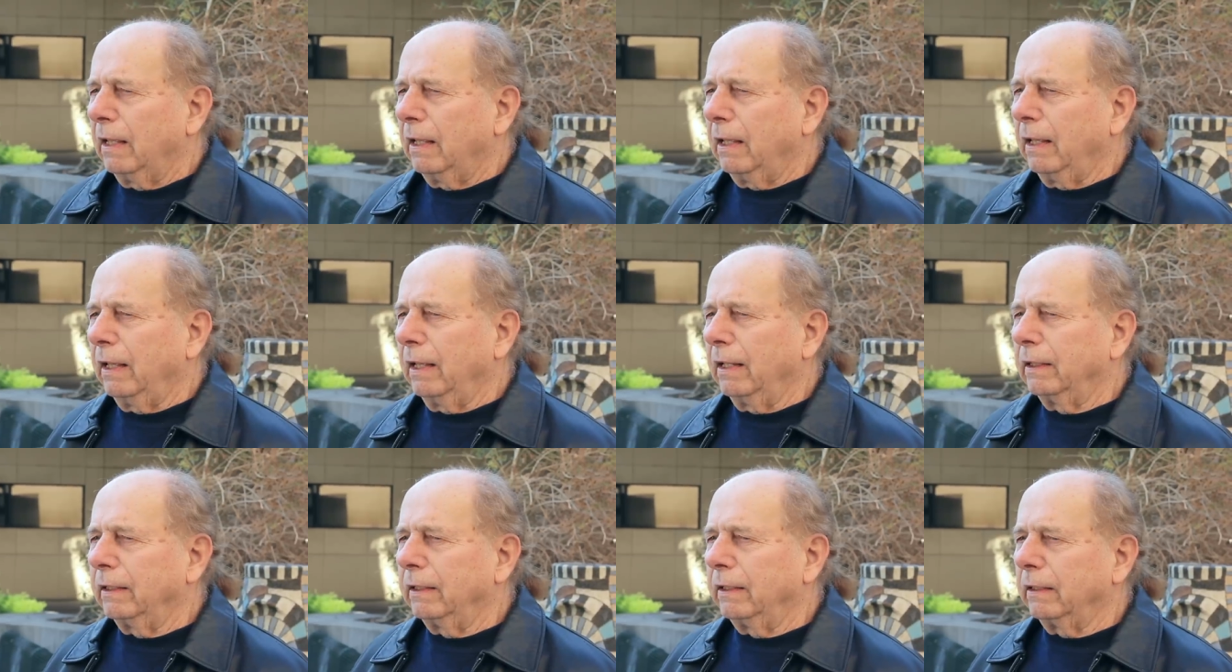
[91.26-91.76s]

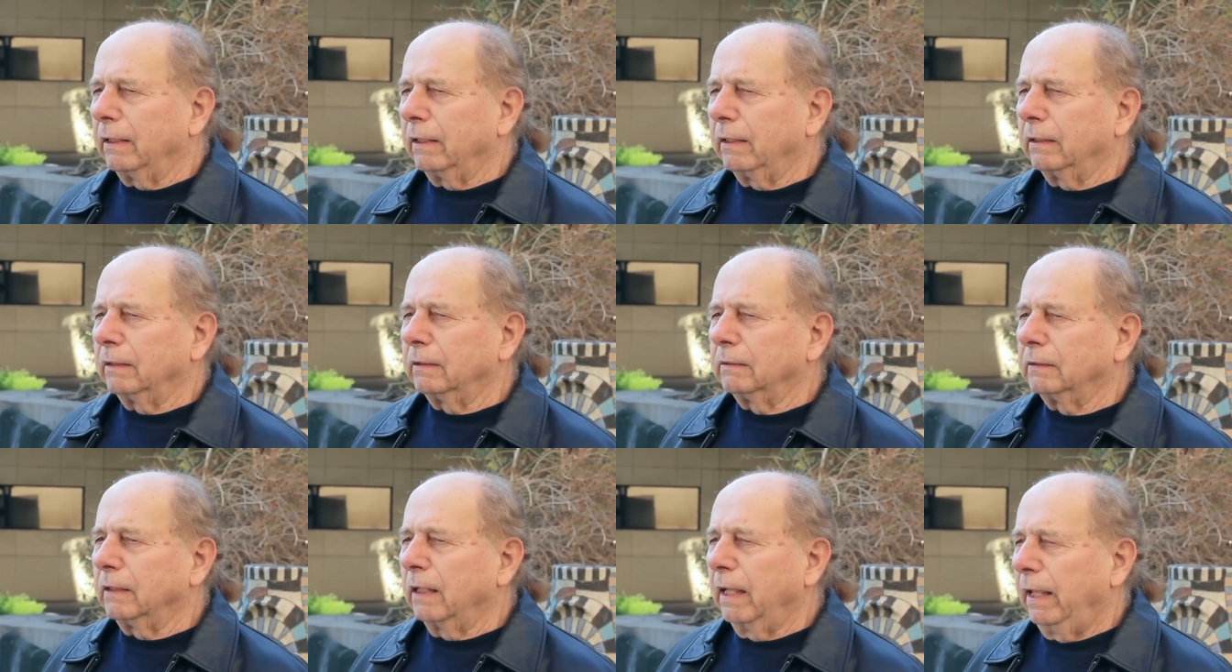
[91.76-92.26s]
and
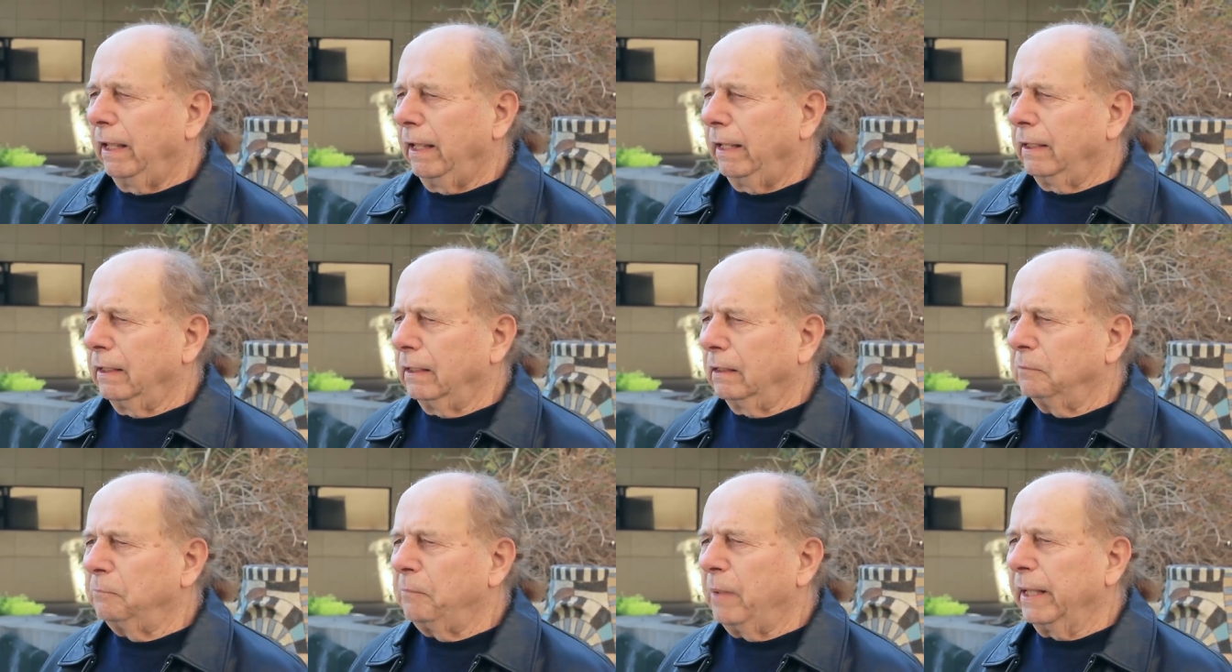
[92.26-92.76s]
they're
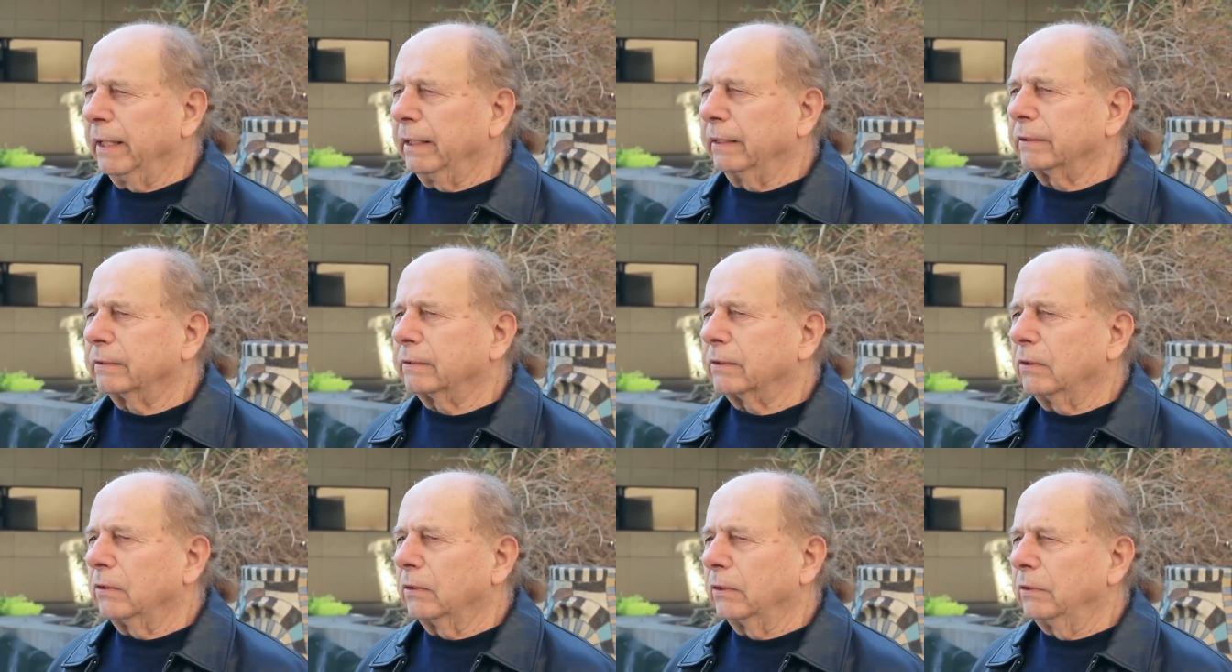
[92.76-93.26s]

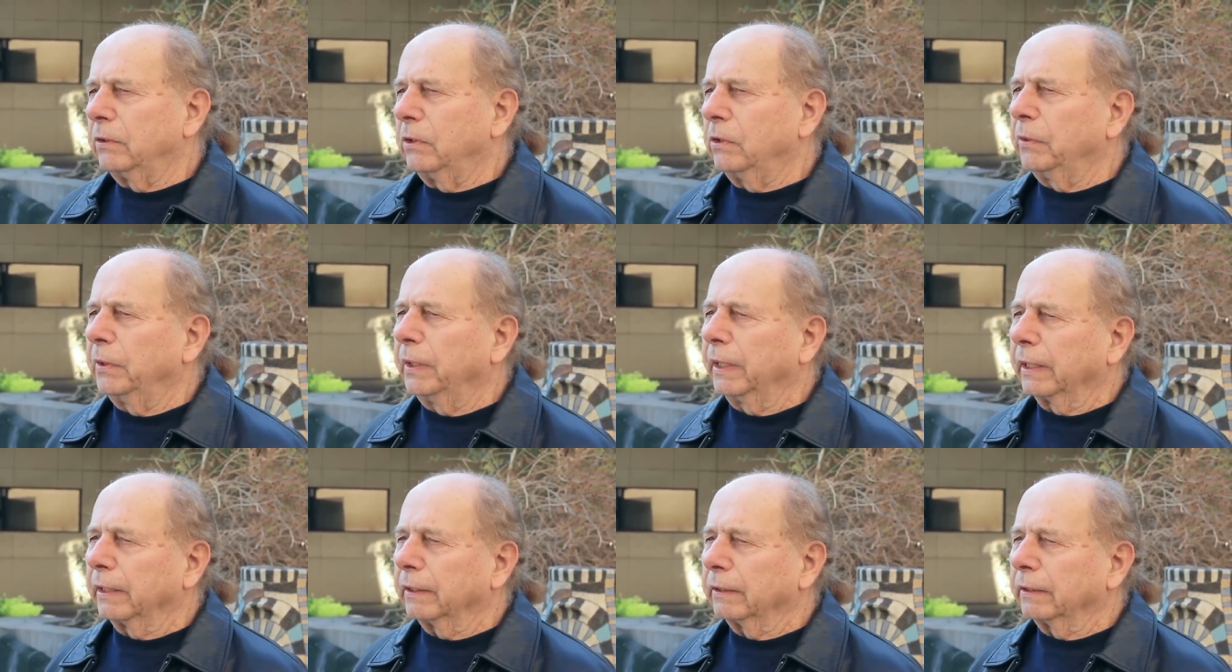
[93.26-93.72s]
hell-bent on doing